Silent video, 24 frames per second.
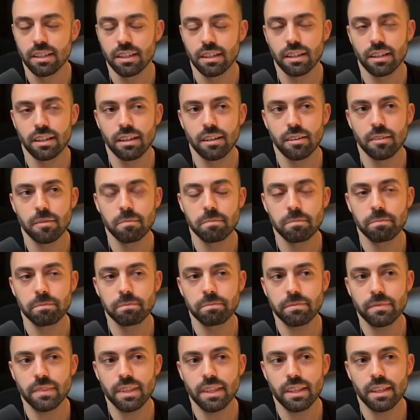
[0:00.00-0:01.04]
Um,
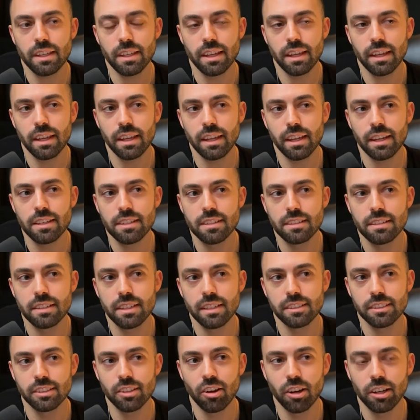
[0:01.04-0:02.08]
and
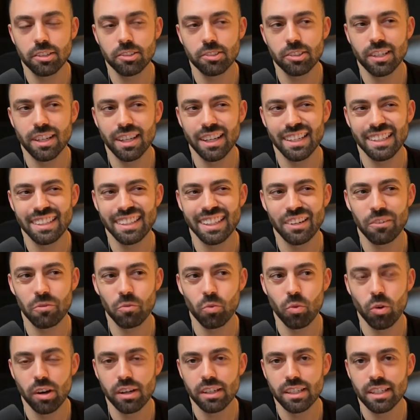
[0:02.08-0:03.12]
as long as you're getting like
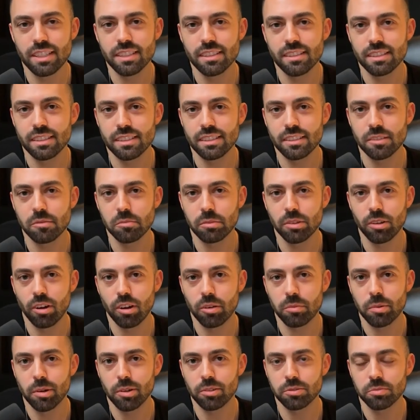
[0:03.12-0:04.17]
one consistent
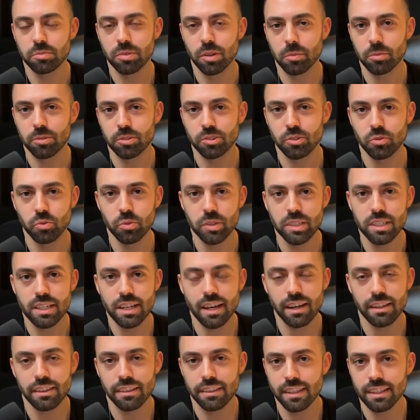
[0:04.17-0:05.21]
blog post published a week,
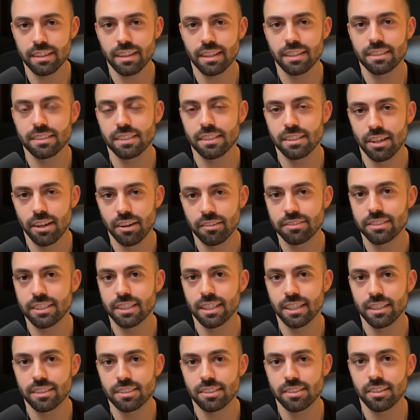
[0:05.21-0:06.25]
I think that's enough to
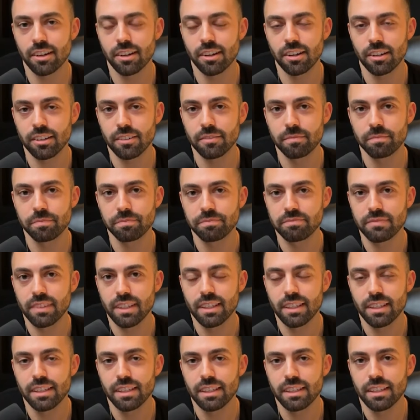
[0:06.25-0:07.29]
get started.
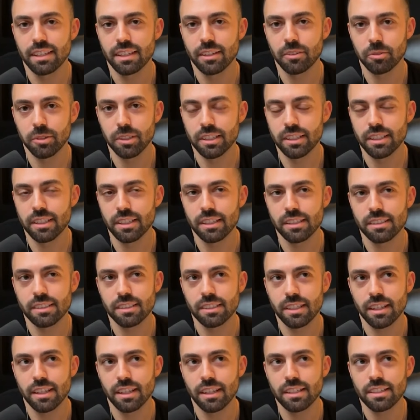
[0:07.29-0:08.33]
Mm-hmm. It really is.
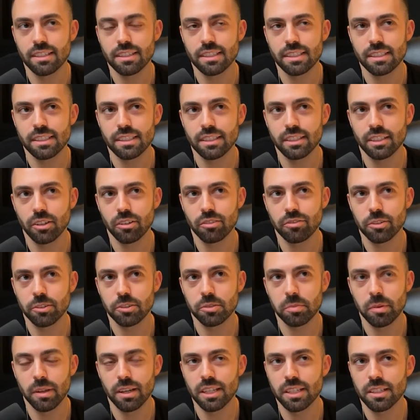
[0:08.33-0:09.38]
And, you know, if you're
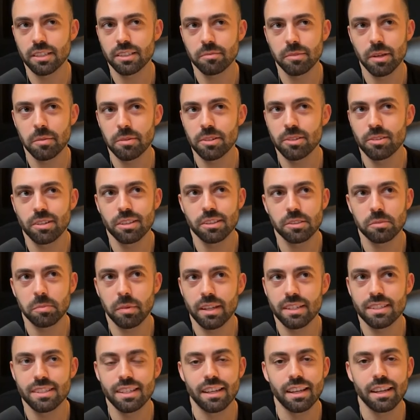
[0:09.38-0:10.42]
spending, maybe you can
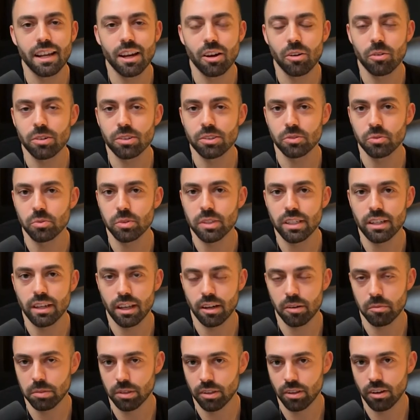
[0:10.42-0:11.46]
spend ten hours a week
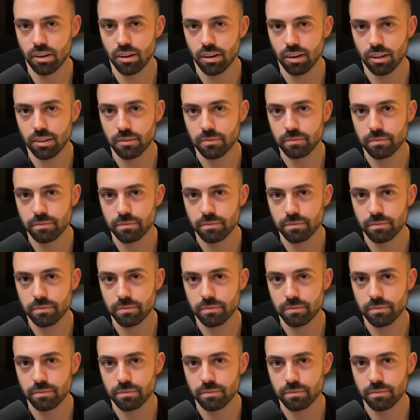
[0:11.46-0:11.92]
on a blog